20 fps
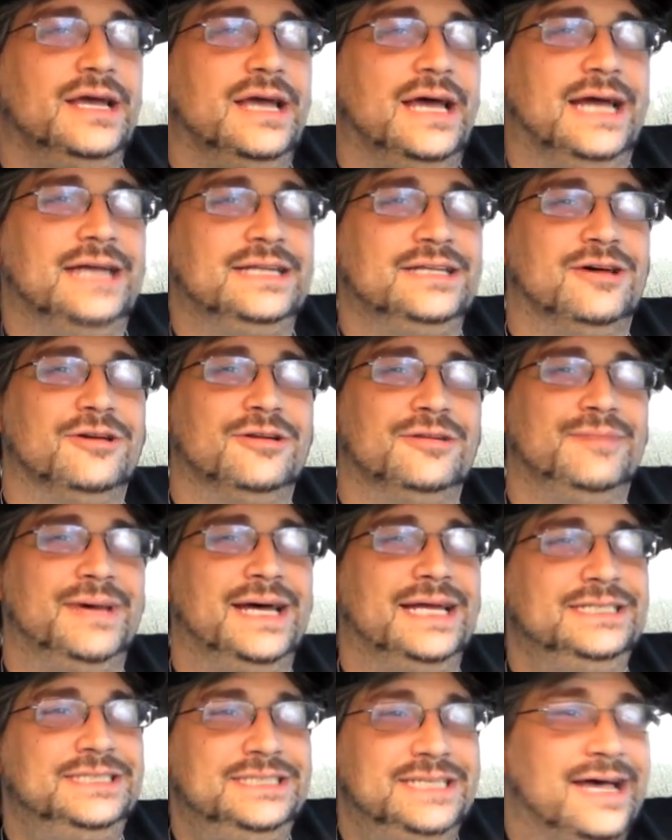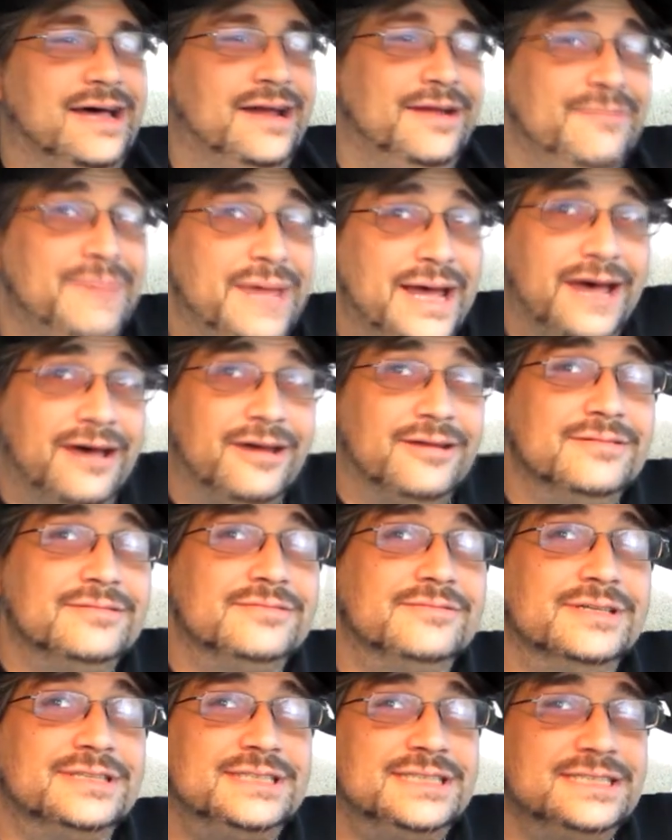I told him I'd shout him out
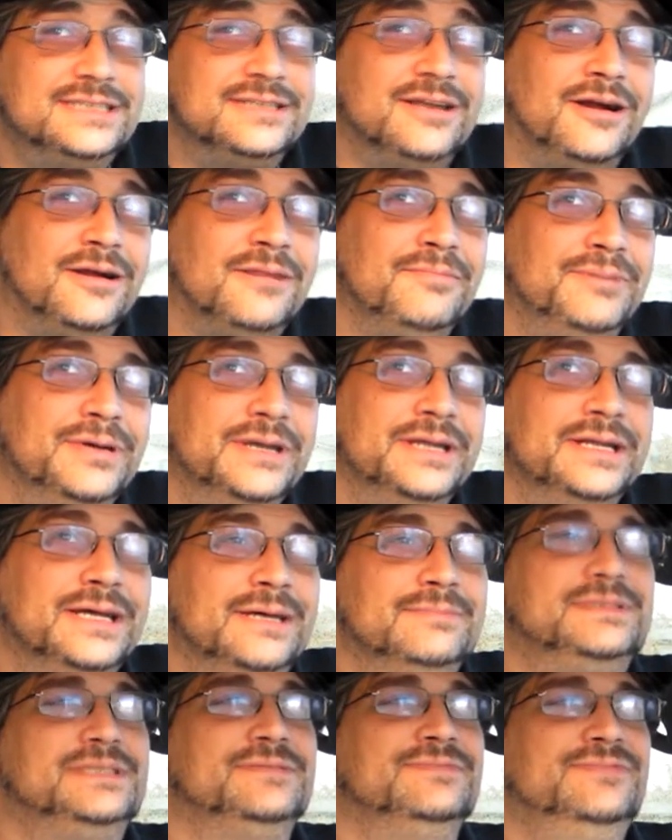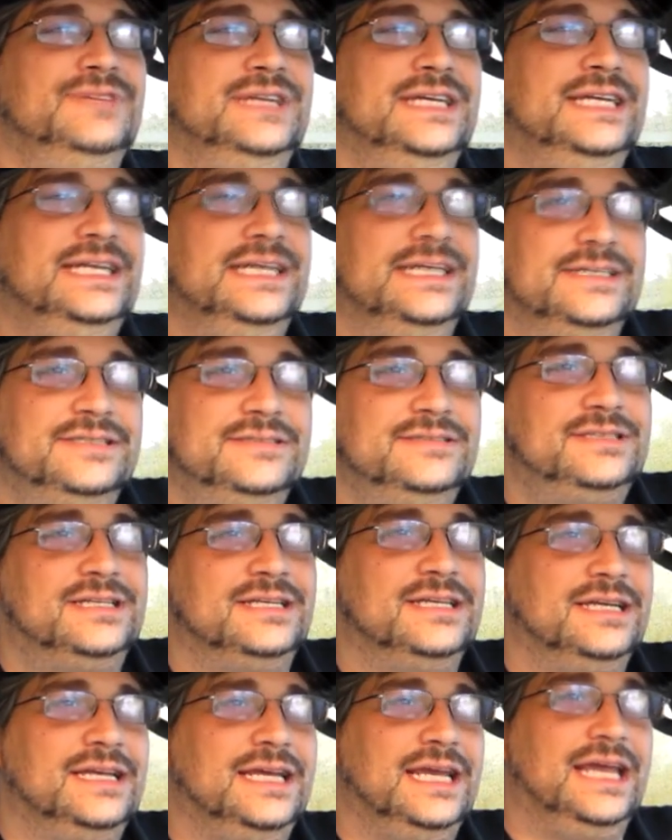once he started putting up some videos,
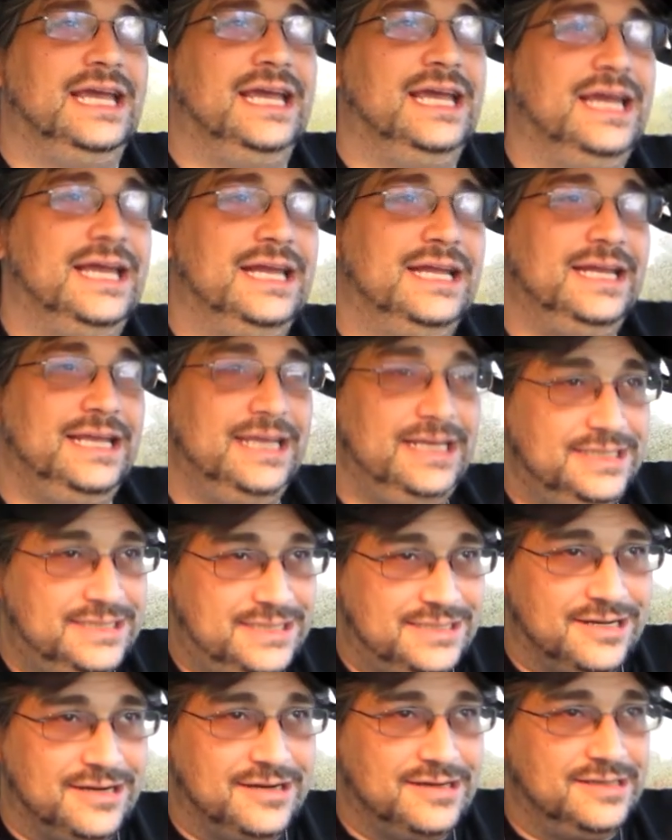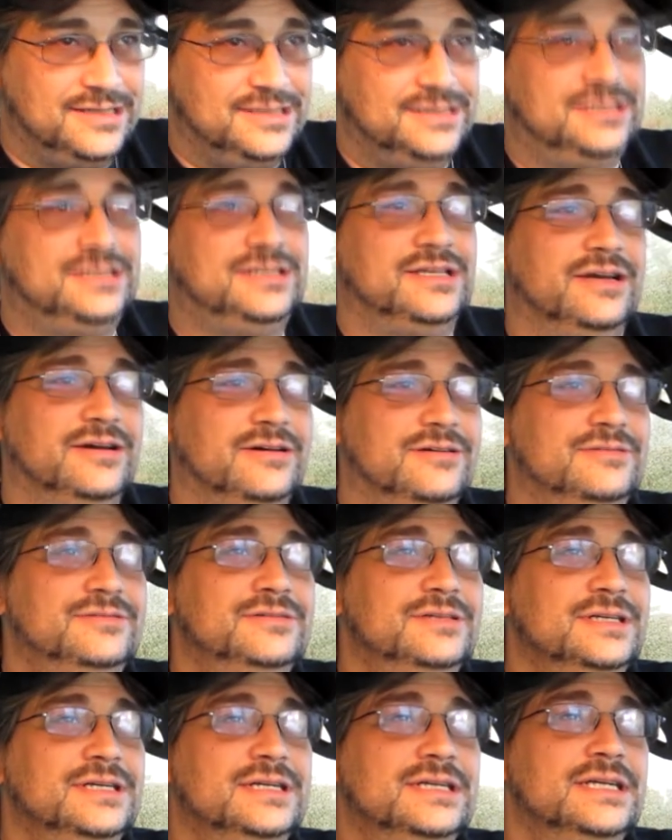and he started. So
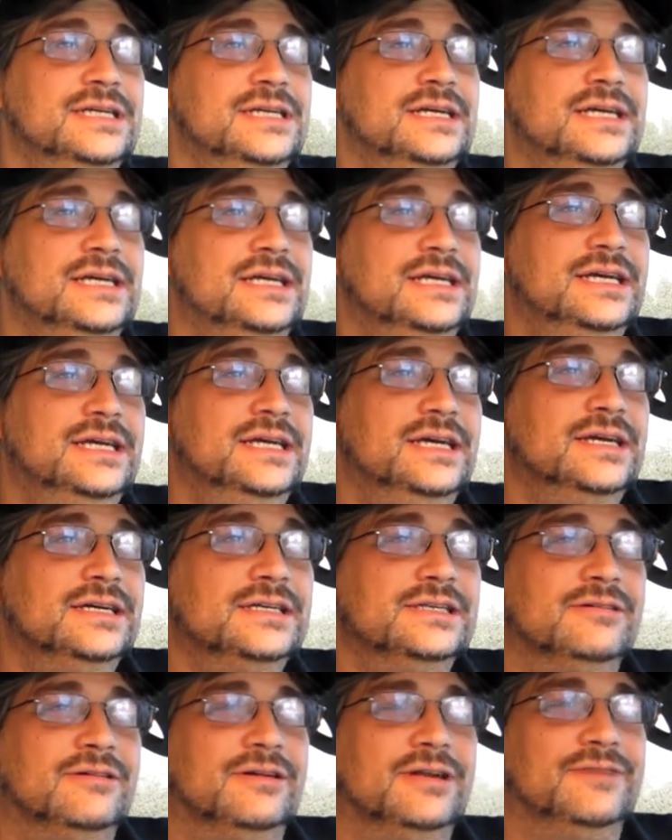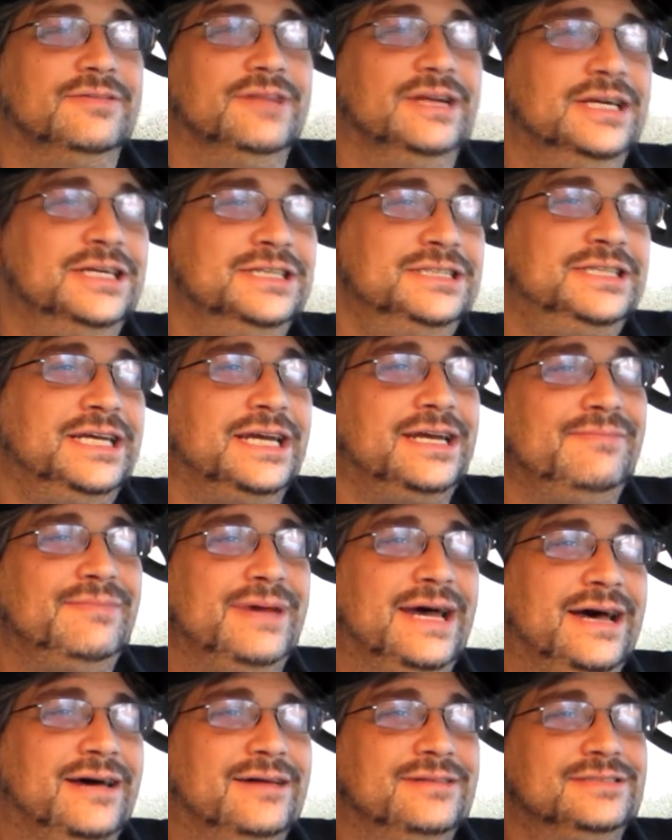on over there and check him
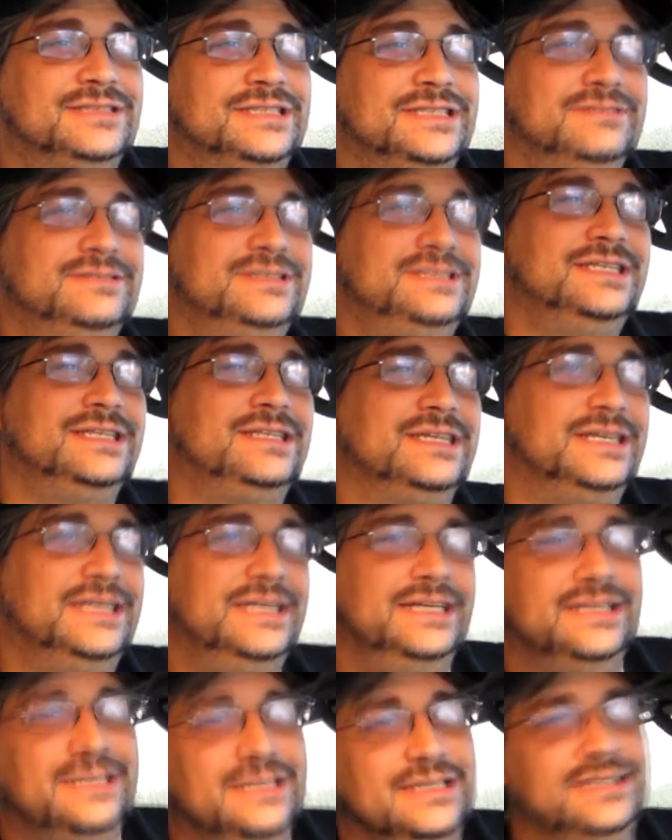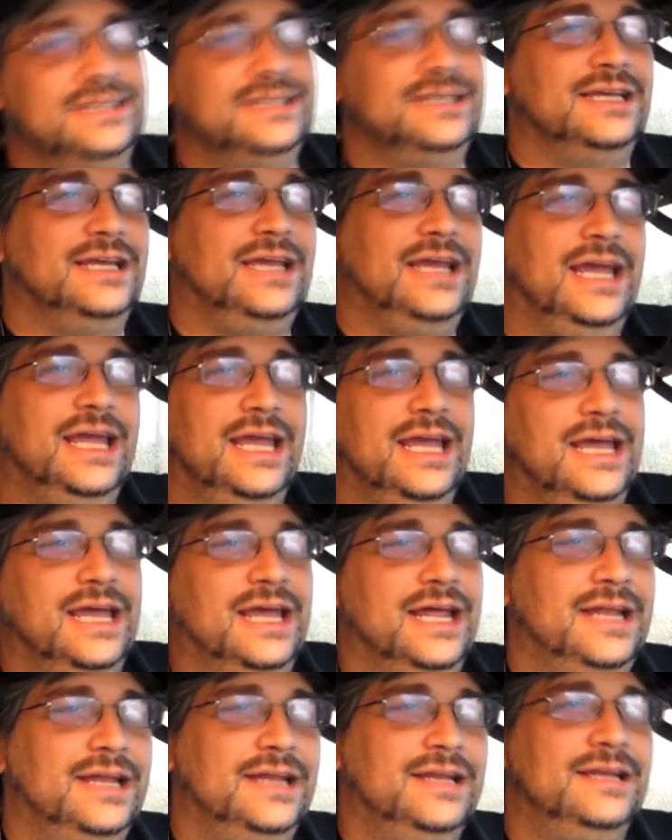out, see what you think,
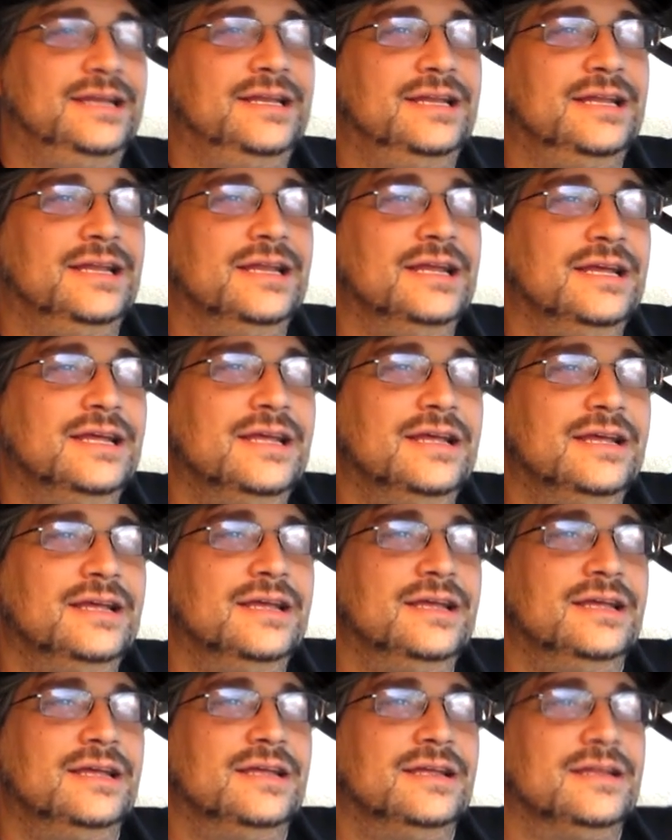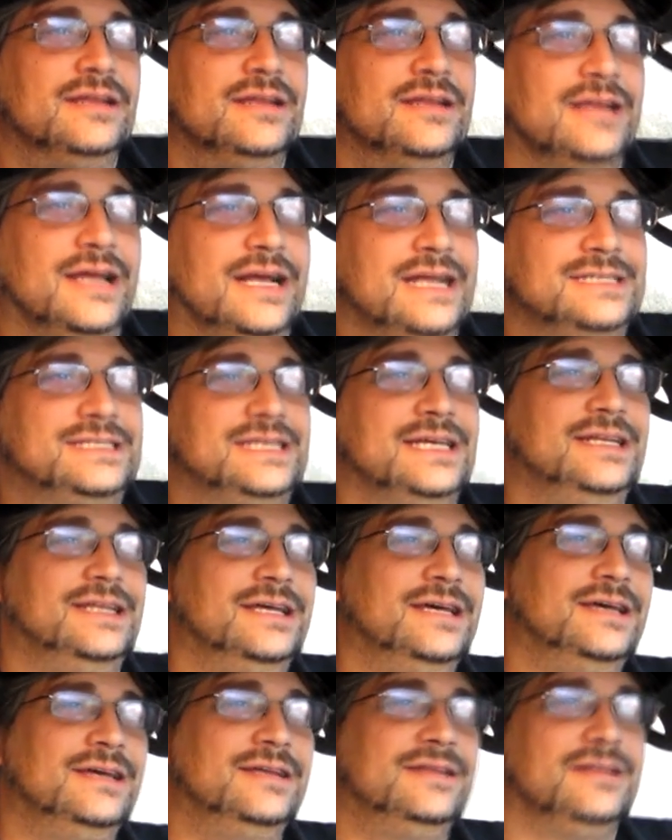and like I said,
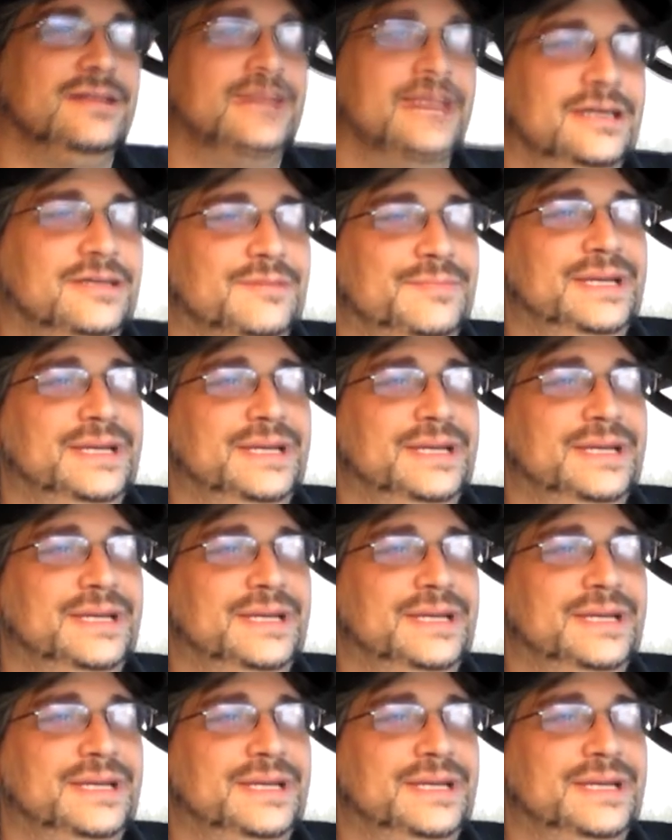the link will